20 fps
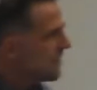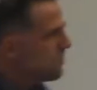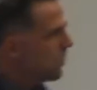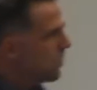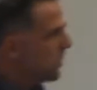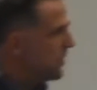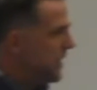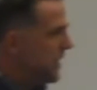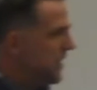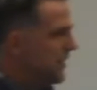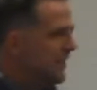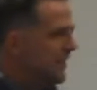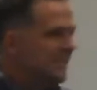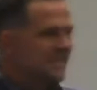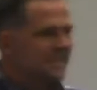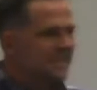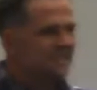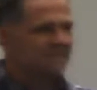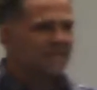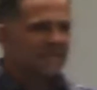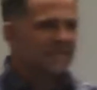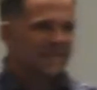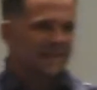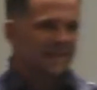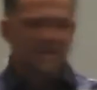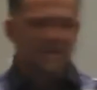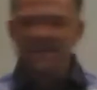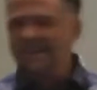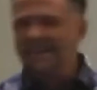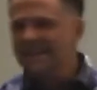more generous
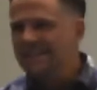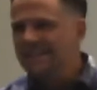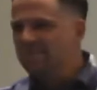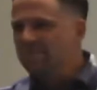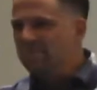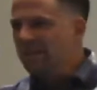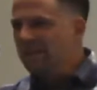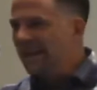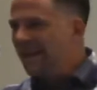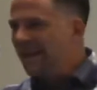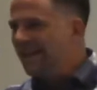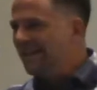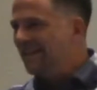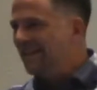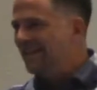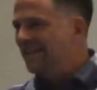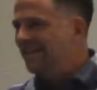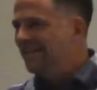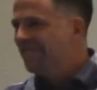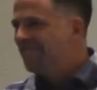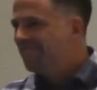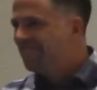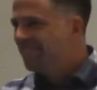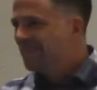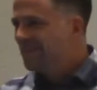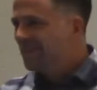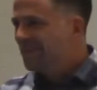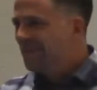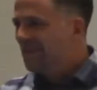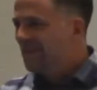than we can explain
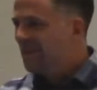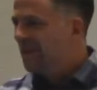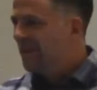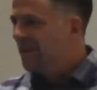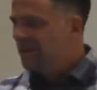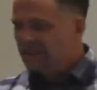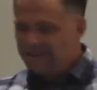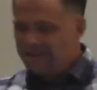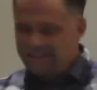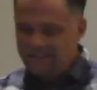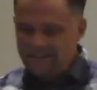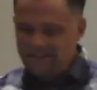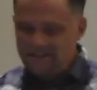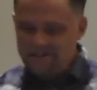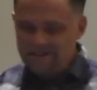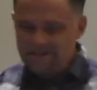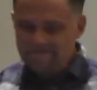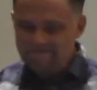or understand.